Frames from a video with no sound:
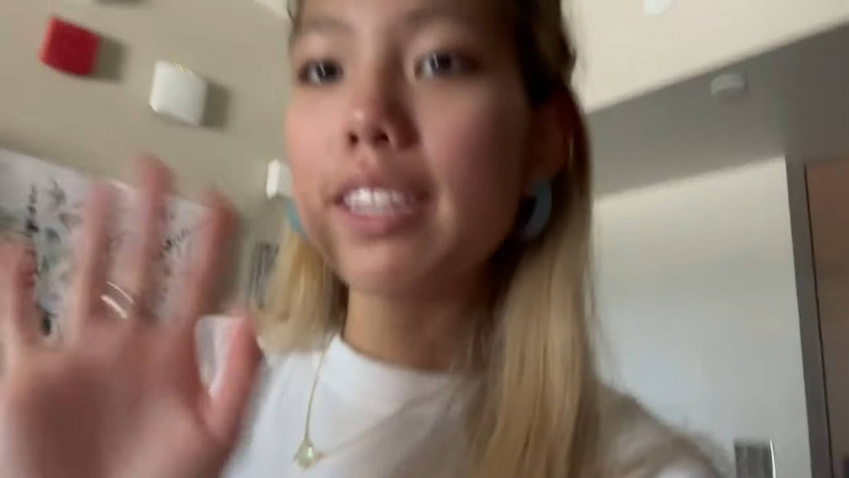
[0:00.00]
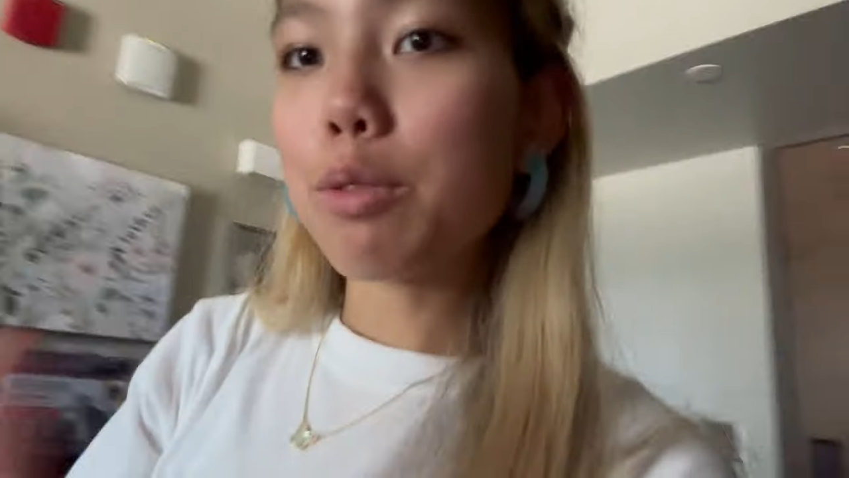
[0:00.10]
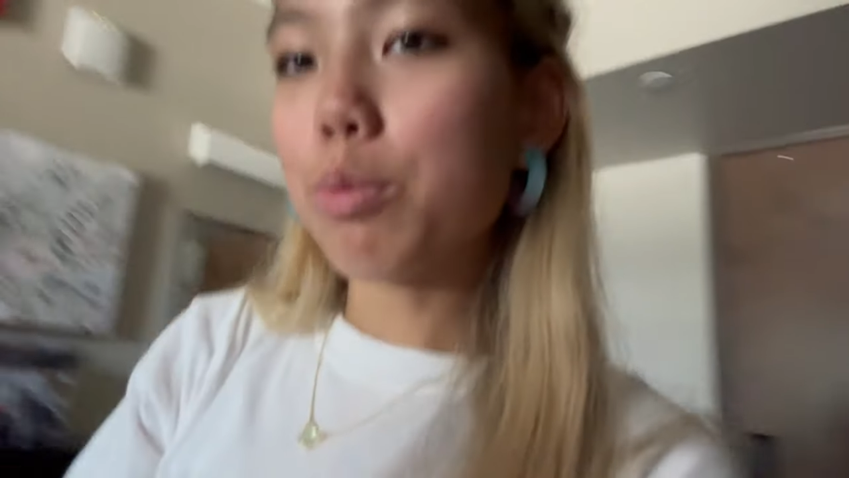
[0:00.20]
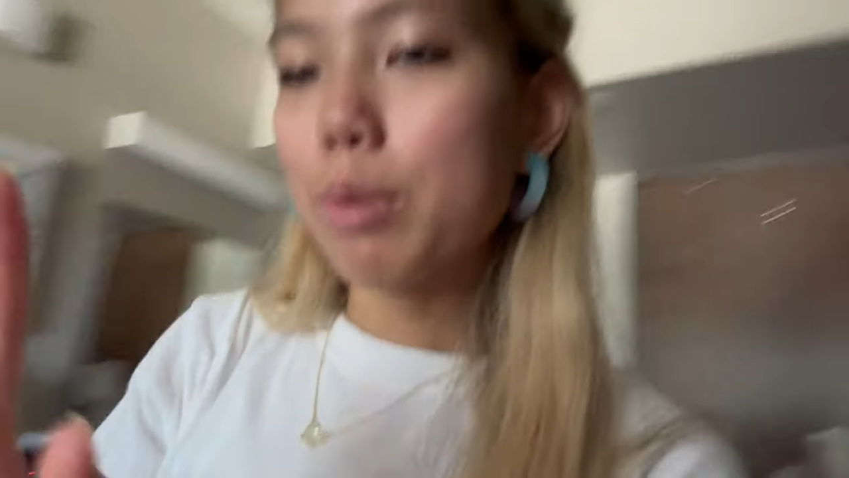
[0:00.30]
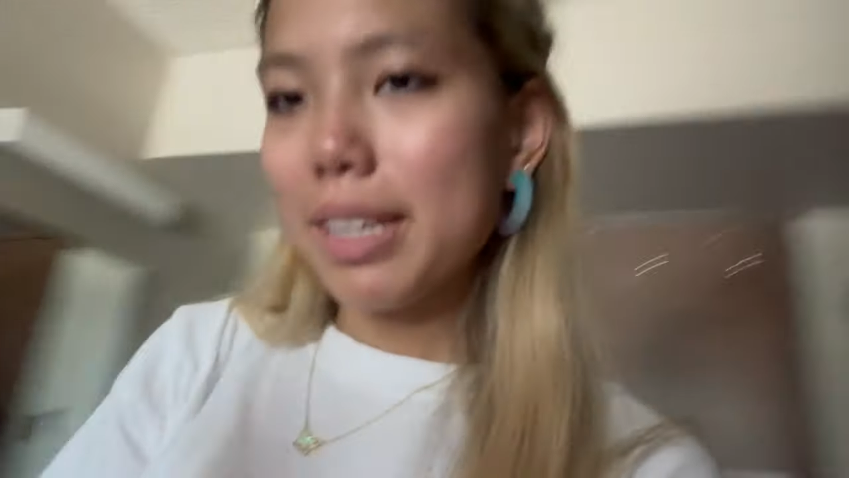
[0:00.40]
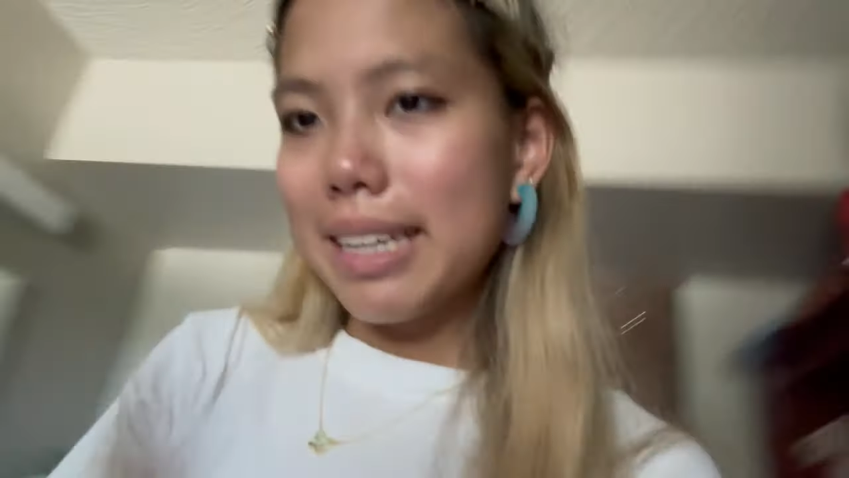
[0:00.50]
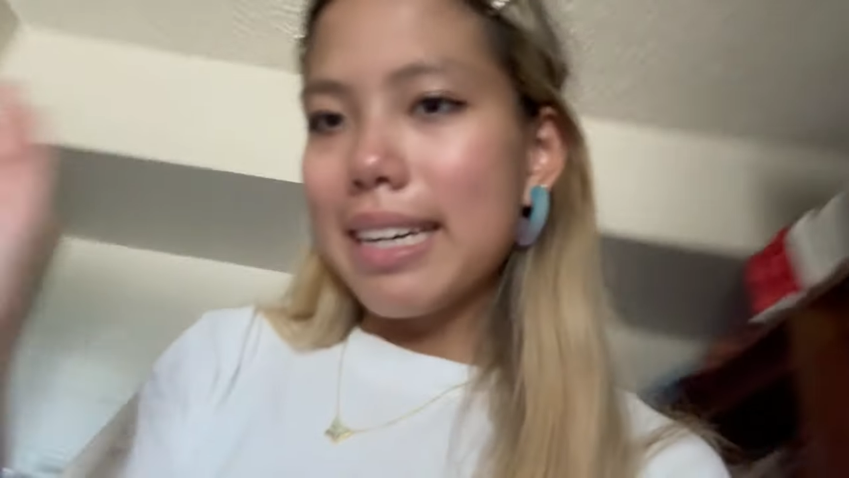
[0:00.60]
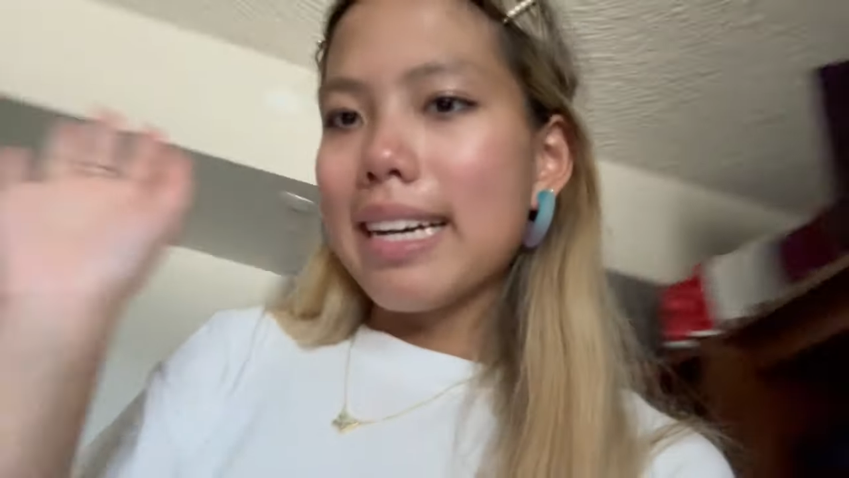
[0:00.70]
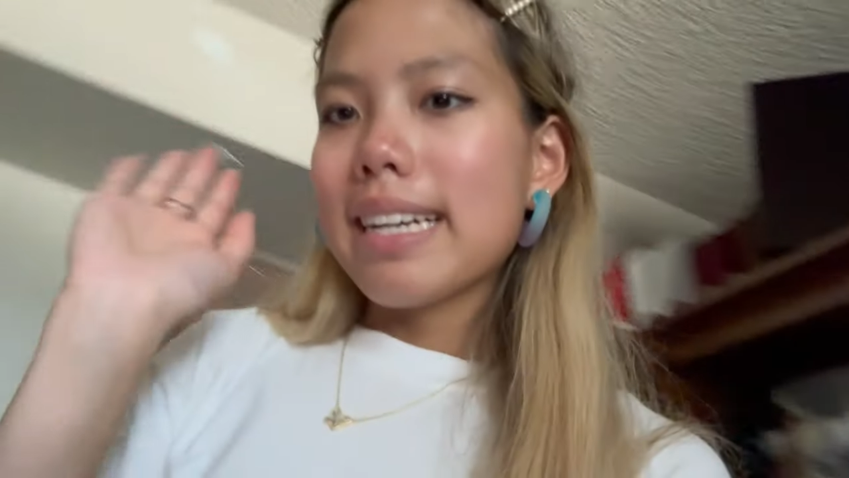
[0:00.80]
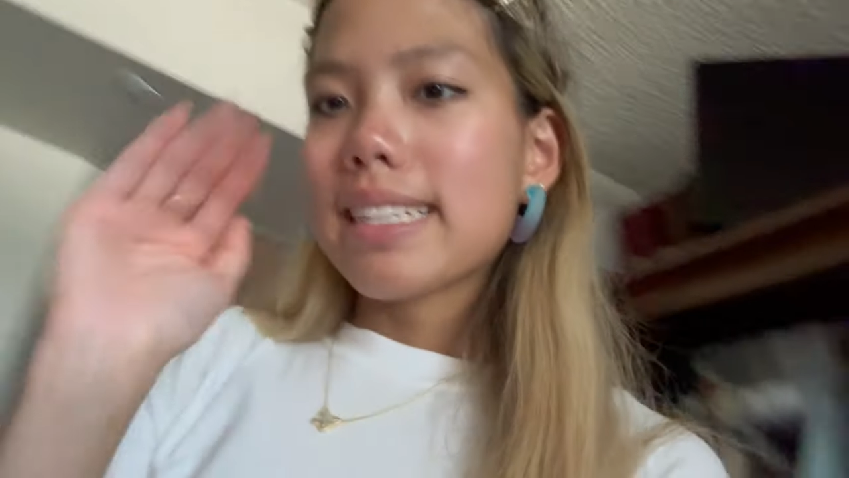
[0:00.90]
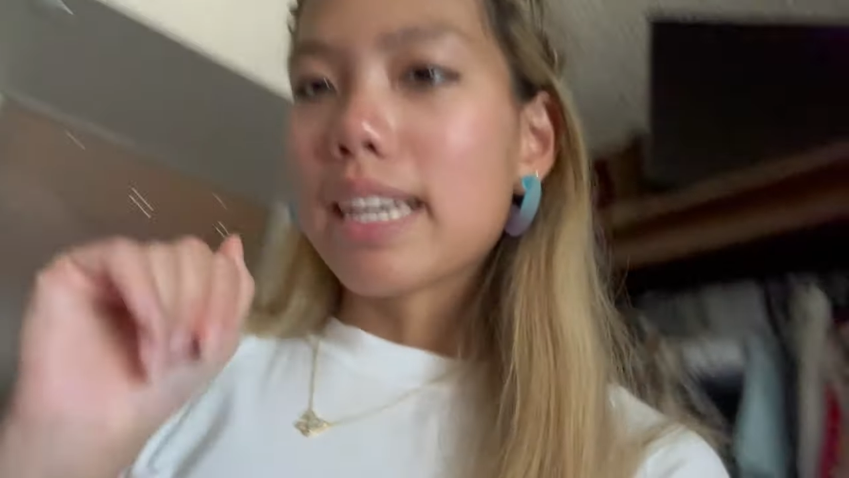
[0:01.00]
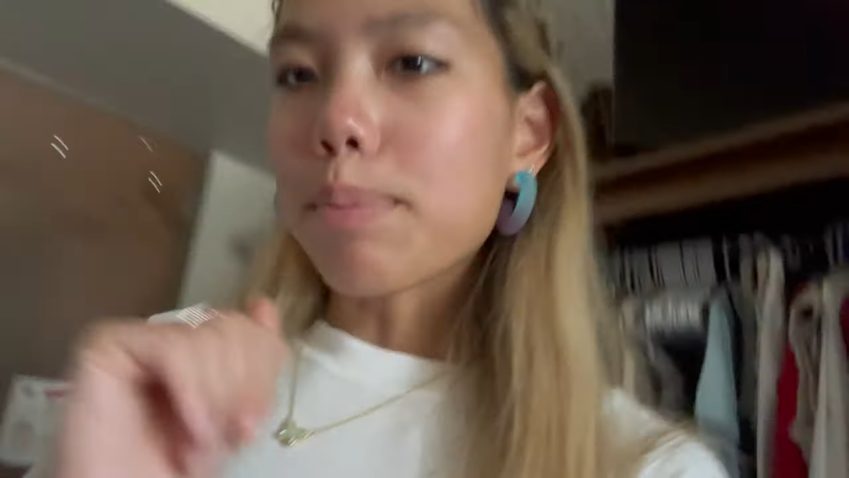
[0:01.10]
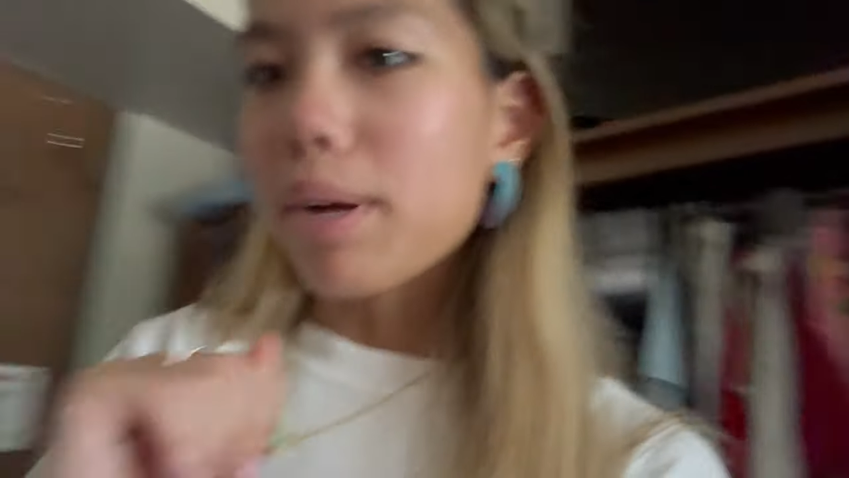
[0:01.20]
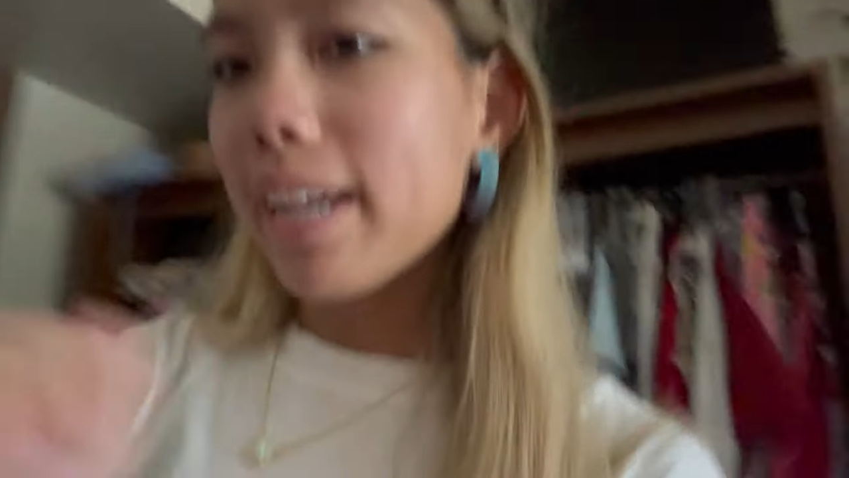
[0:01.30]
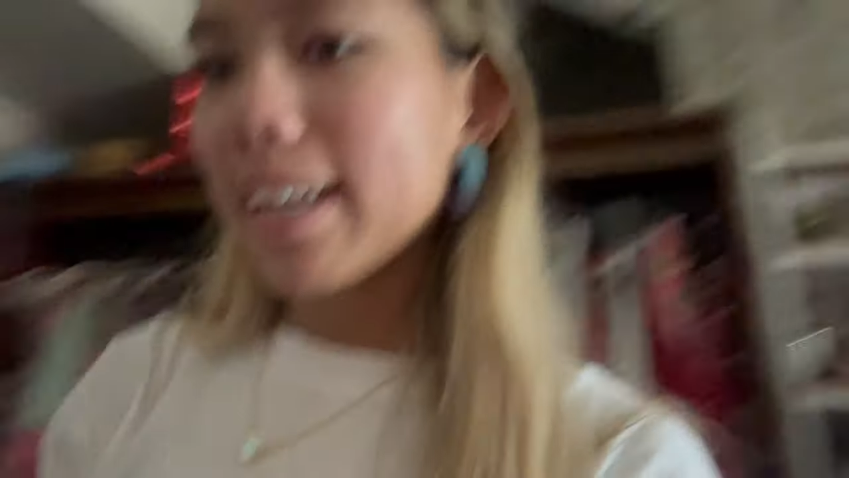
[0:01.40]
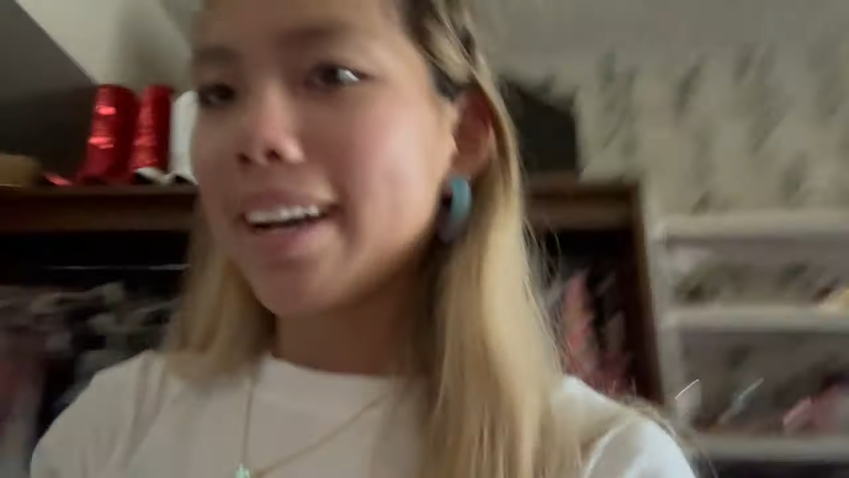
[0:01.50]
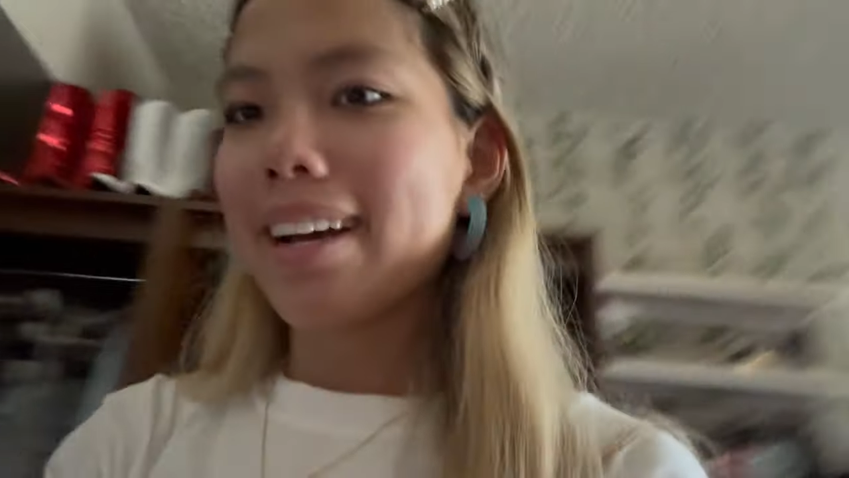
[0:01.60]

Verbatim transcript: to take a break.